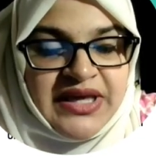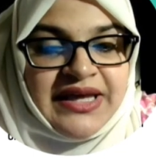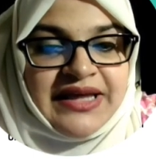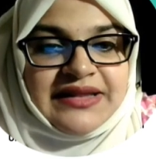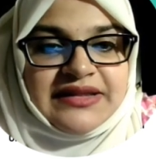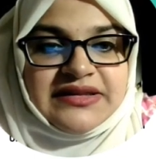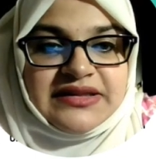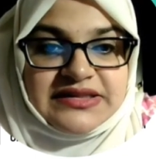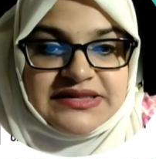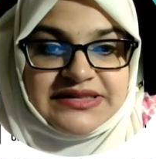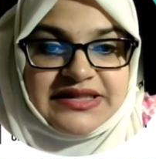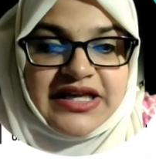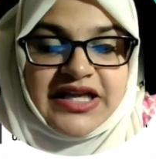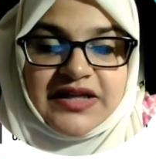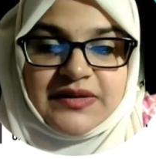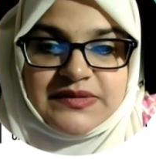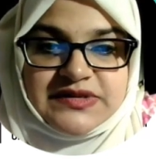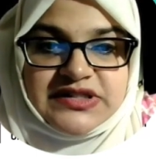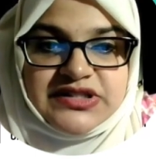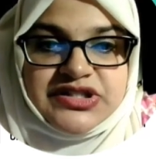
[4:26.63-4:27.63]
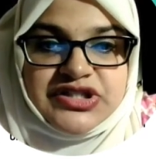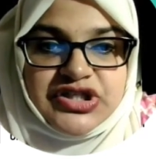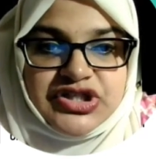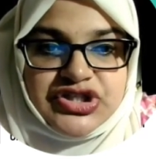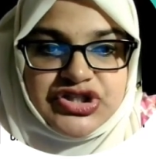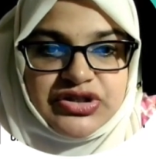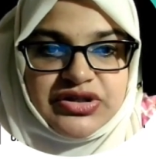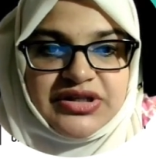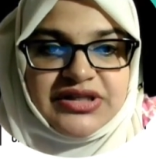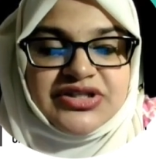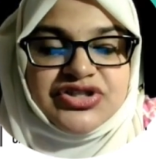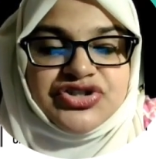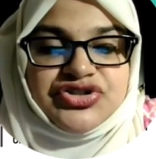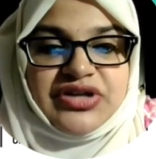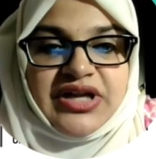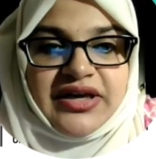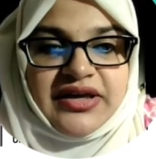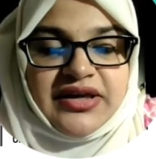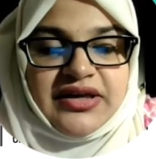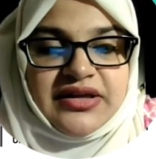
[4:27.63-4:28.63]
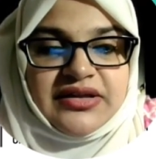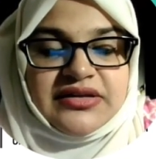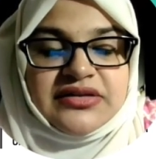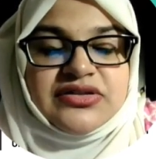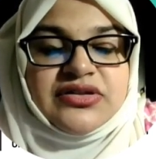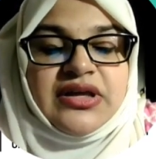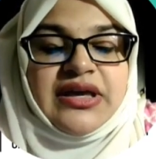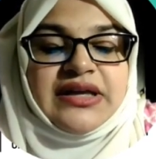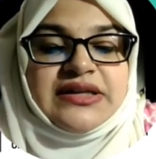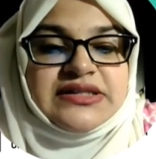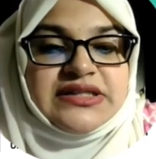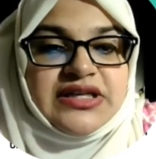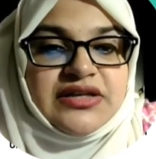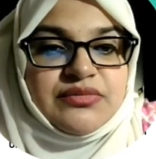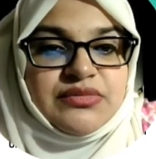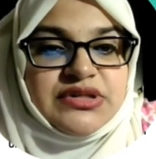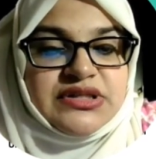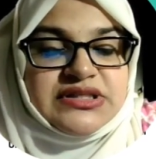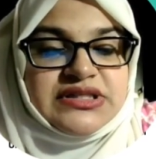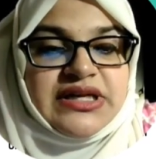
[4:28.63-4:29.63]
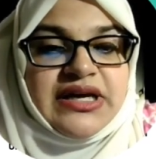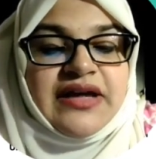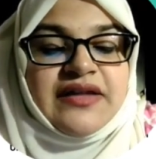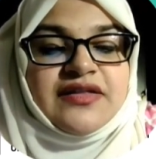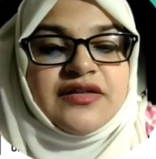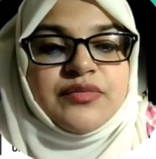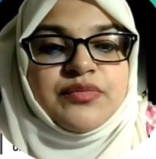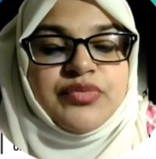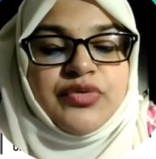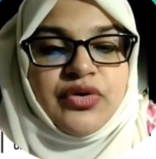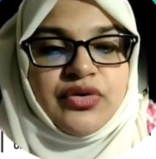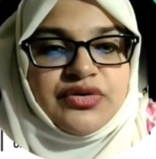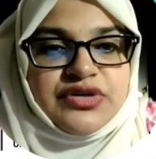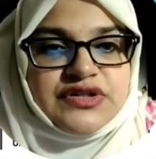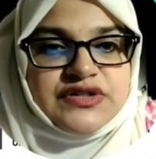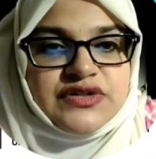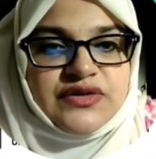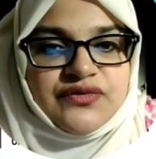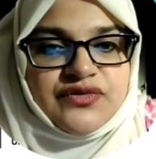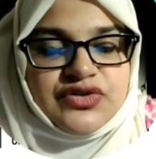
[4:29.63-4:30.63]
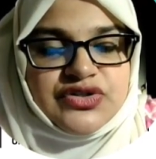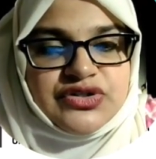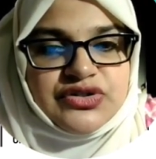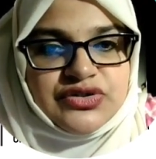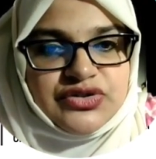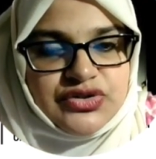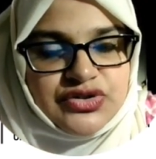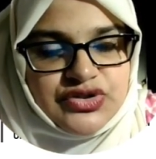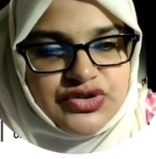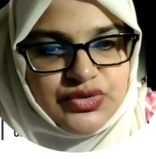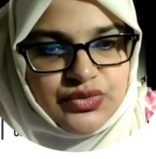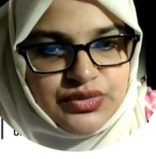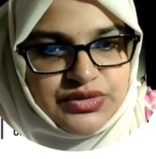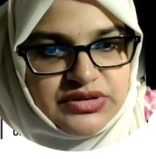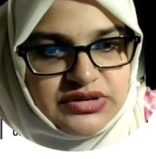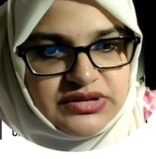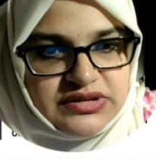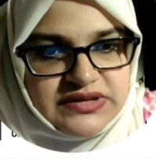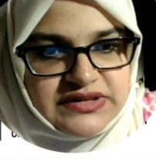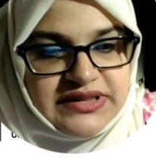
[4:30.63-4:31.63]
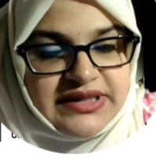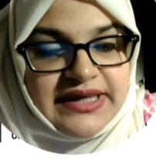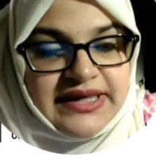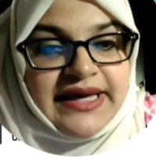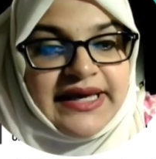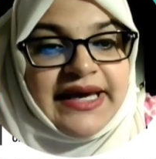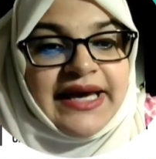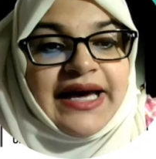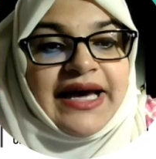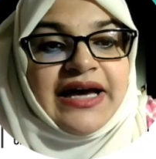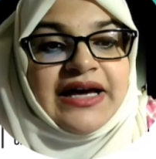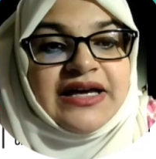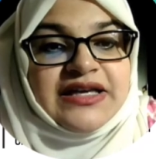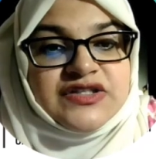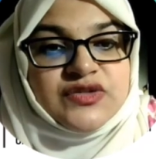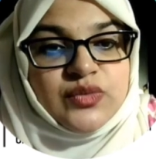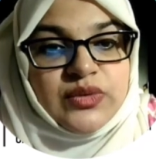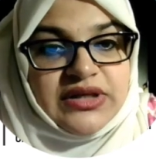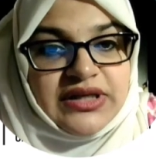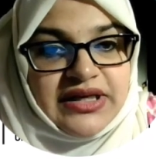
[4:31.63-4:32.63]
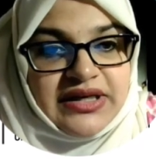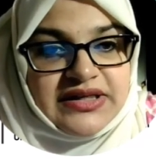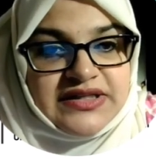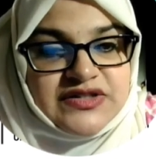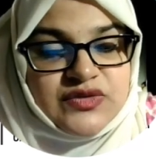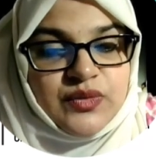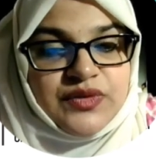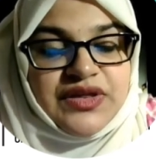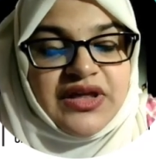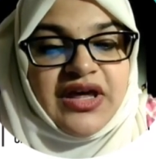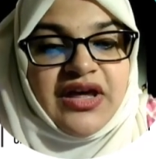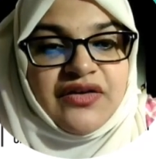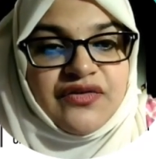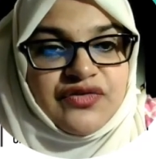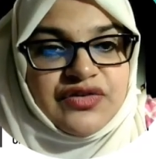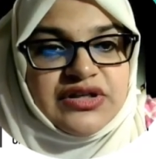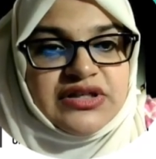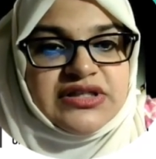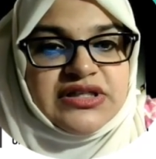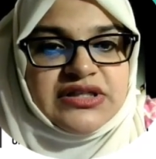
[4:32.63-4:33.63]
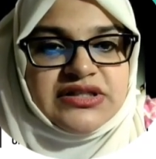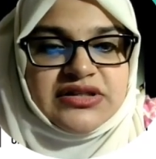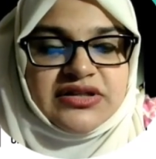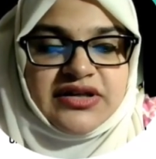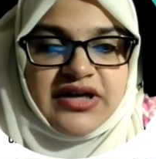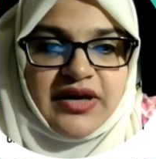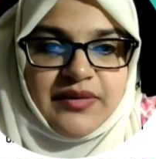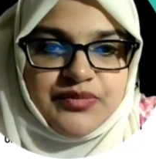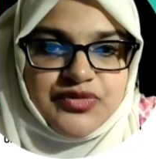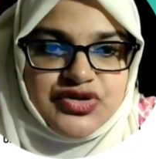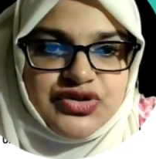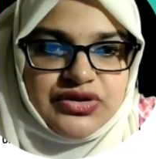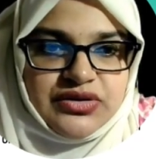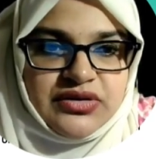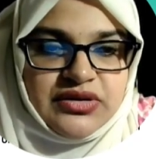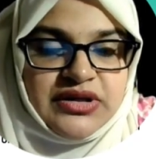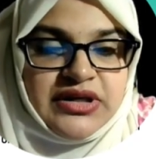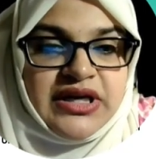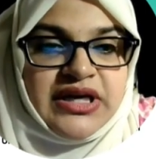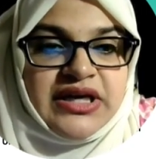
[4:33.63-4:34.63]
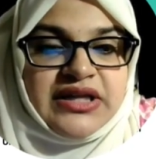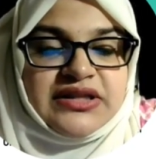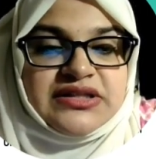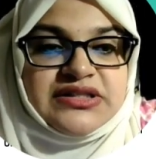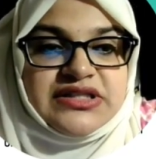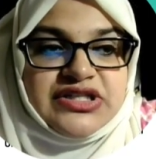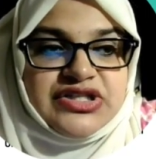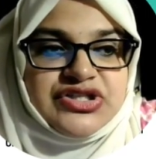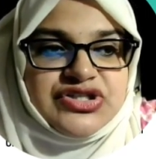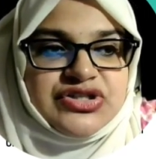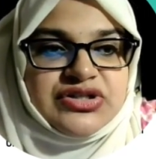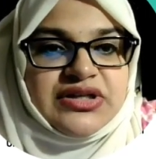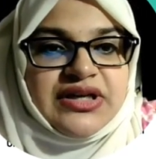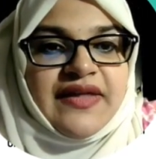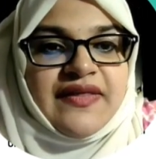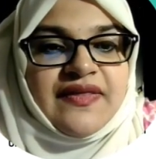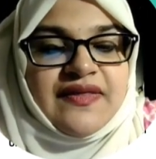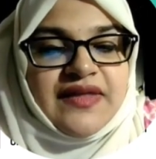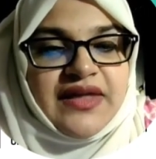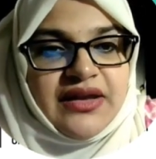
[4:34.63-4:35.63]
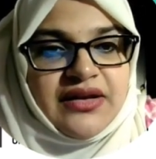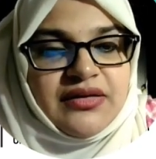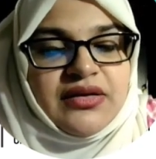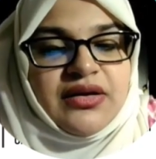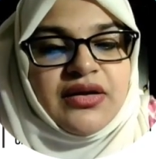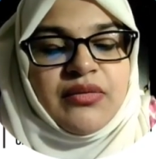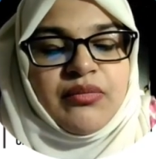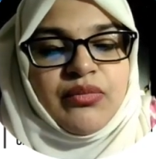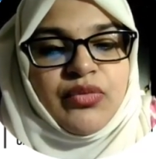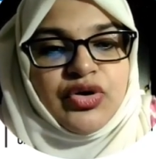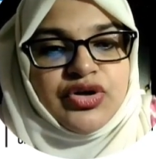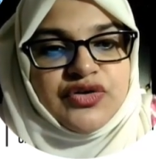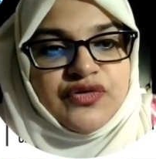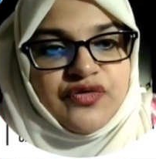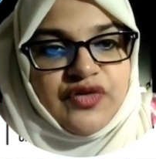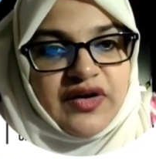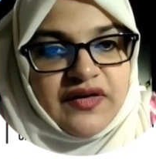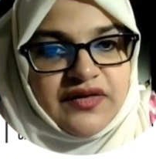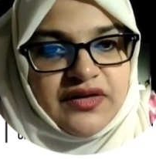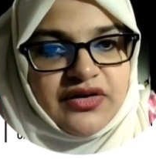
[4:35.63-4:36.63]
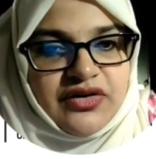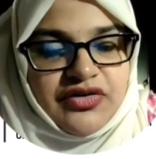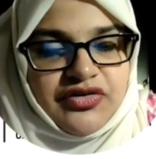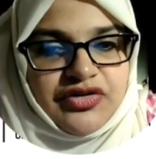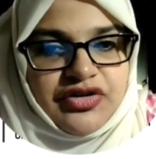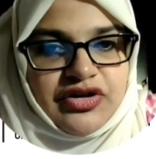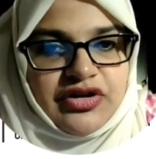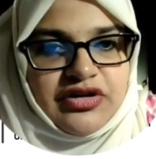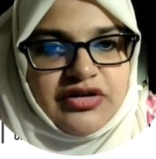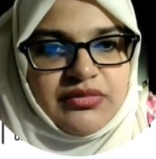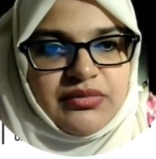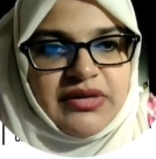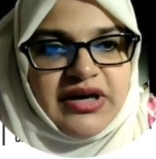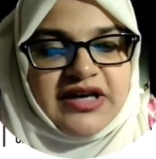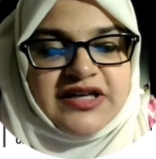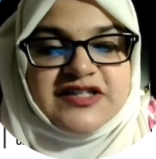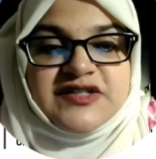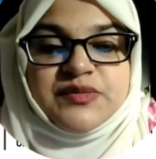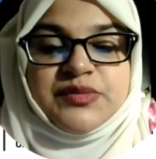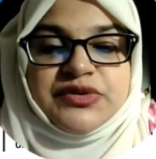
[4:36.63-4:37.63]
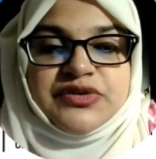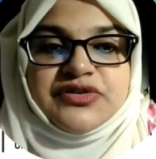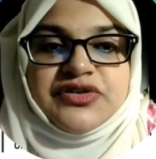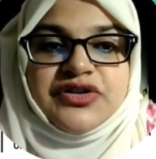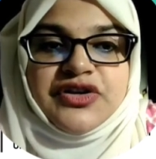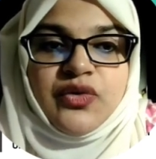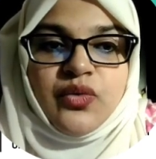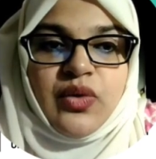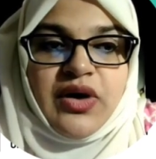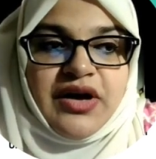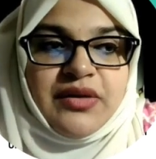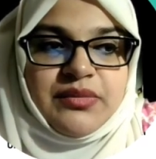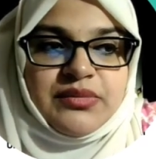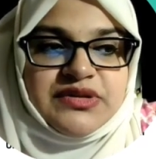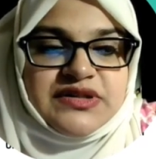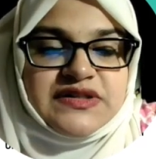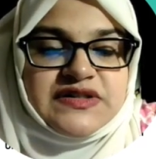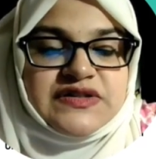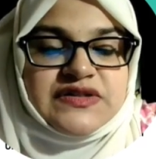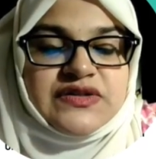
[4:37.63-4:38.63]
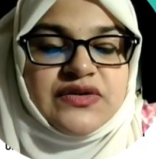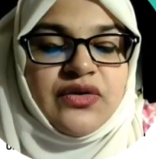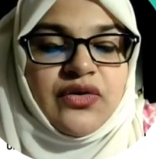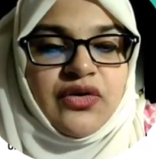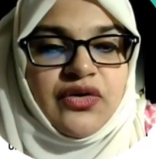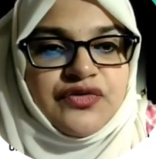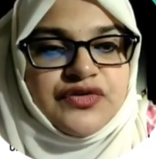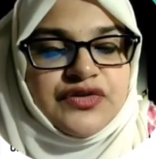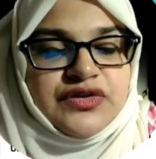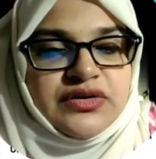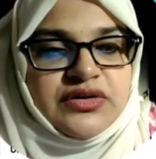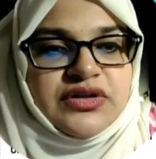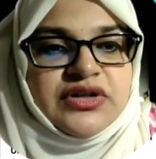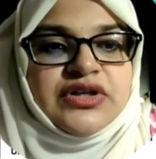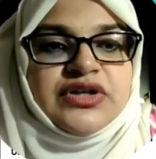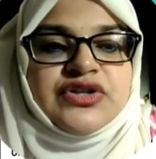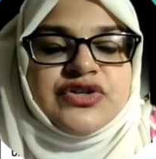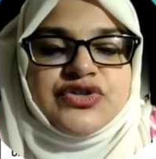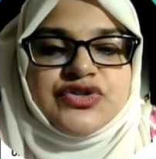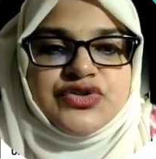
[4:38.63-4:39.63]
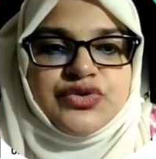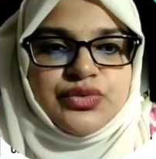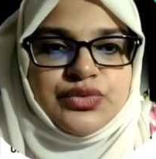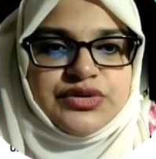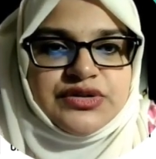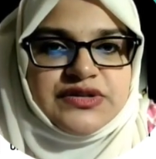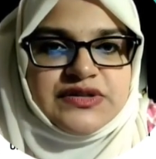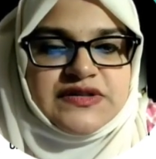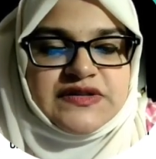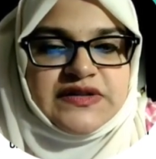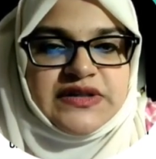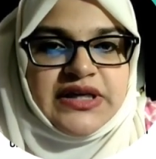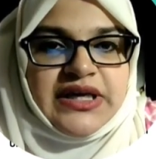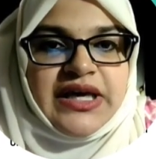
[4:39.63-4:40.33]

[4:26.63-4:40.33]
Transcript: This helps teacher in tracking the attainment and the progress of the students, as well as with every data capture, the teacher can then modify the curriculum as per the requirements of the students.